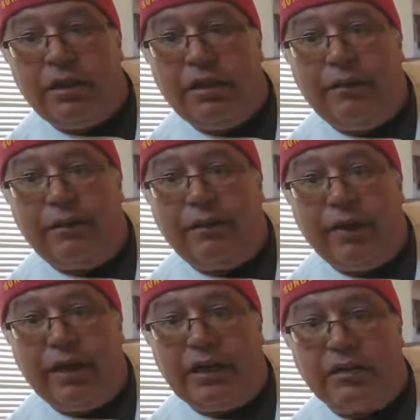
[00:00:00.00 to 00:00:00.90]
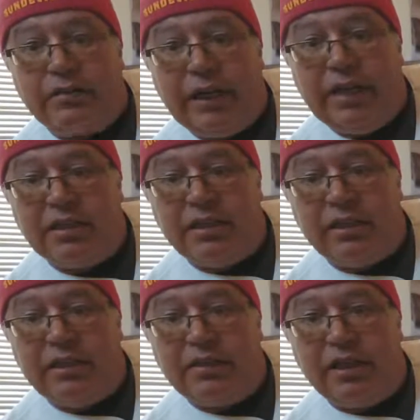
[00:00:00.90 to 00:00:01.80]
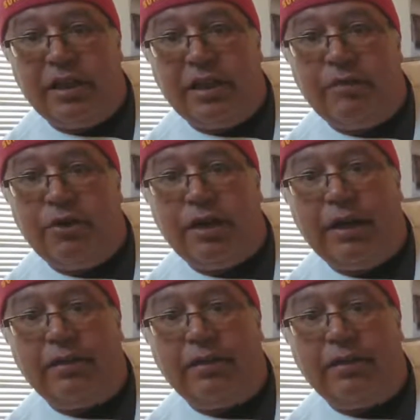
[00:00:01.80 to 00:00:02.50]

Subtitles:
for various reasons. But